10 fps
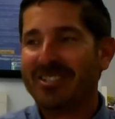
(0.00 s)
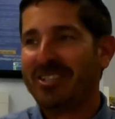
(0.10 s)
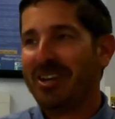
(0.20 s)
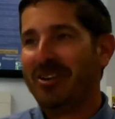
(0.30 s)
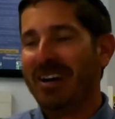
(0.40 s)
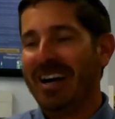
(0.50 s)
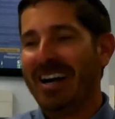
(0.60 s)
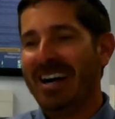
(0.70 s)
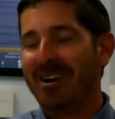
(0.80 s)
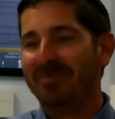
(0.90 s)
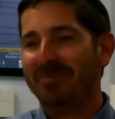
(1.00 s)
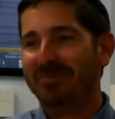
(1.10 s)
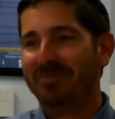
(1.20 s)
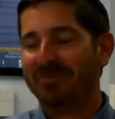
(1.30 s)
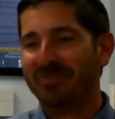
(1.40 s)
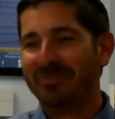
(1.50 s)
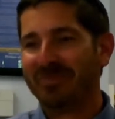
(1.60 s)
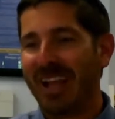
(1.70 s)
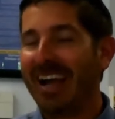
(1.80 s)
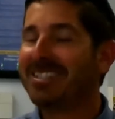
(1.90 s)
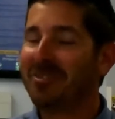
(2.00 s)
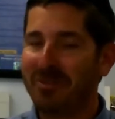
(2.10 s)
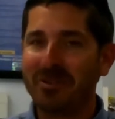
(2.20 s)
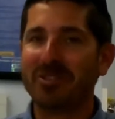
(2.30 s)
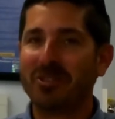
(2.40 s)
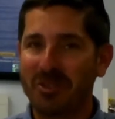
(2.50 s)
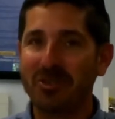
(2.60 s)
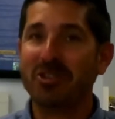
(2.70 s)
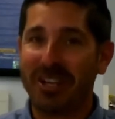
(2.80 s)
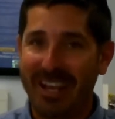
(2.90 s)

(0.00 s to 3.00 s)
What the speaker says: So I tell folks as soon as you